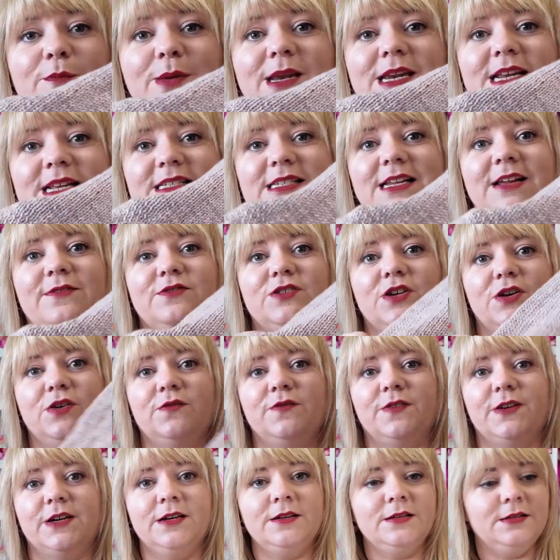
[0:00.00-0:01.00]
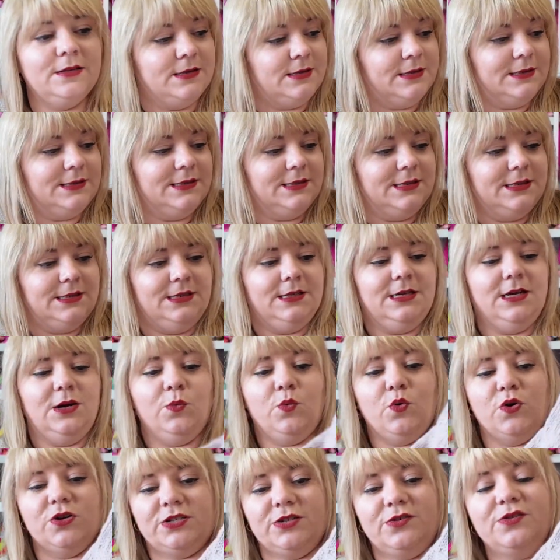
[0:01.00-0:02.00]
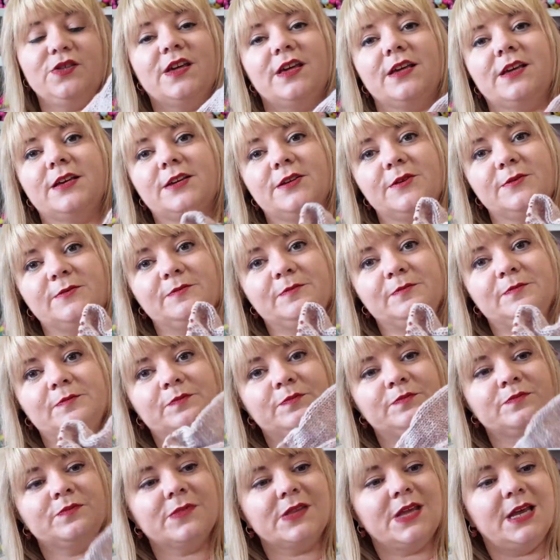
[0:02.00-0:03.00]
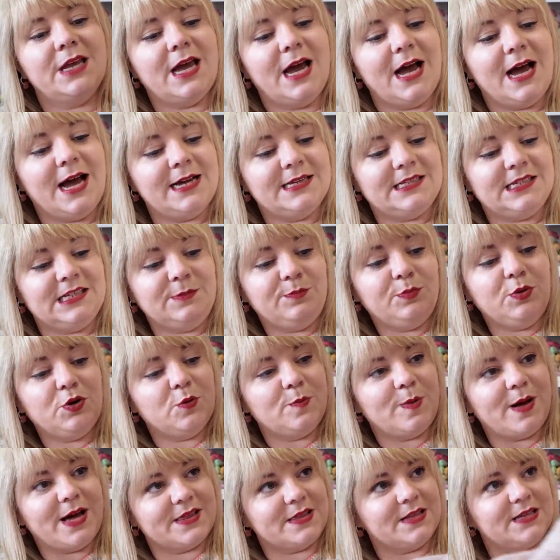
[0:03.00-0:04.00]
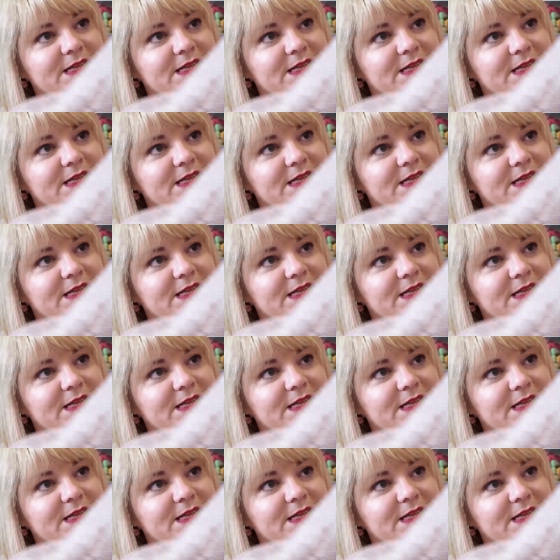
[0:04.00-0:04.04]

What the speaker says: minis left over. What do you think? I did pull back